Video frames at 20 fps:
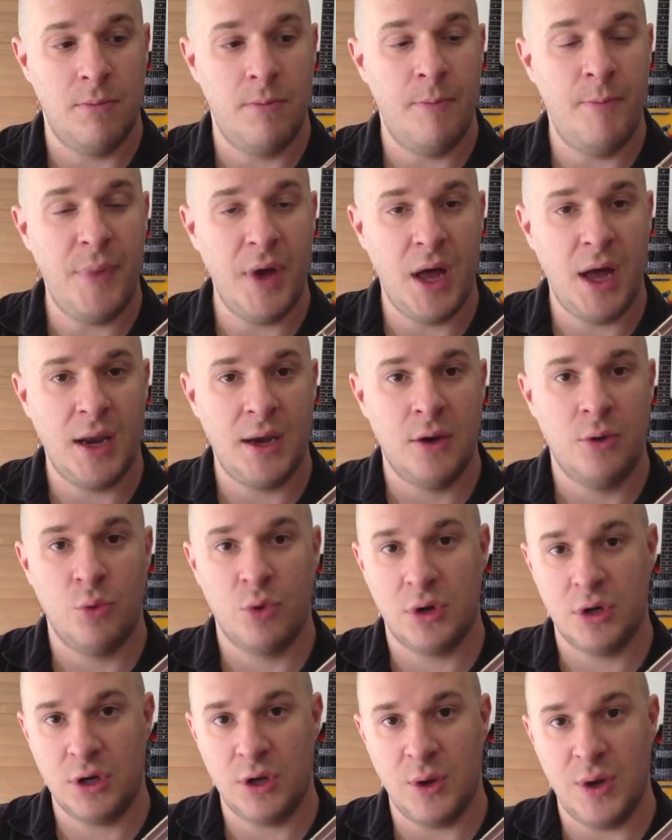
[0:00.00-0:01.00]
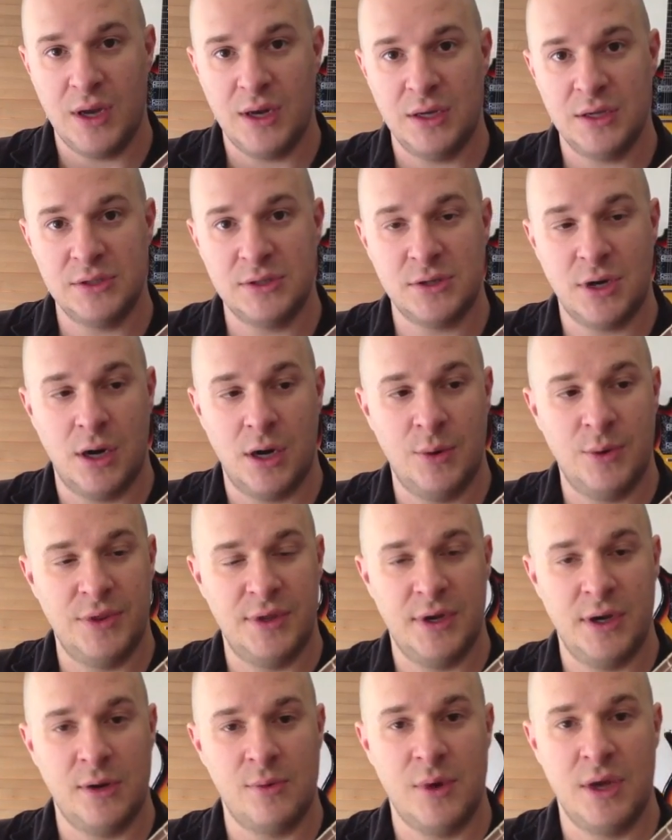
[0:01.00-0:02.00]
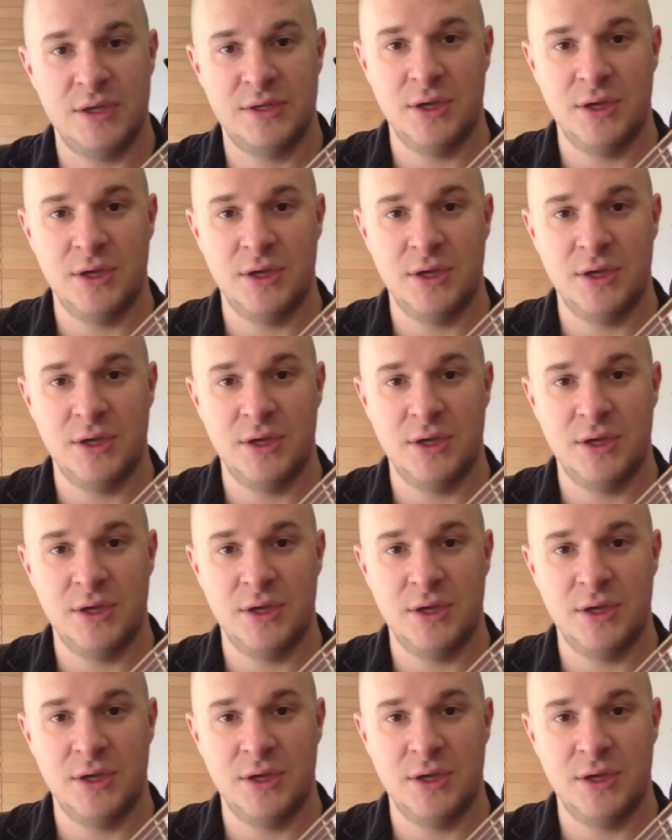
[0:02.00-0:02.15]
But we're going to go ahead and get started with it anyway.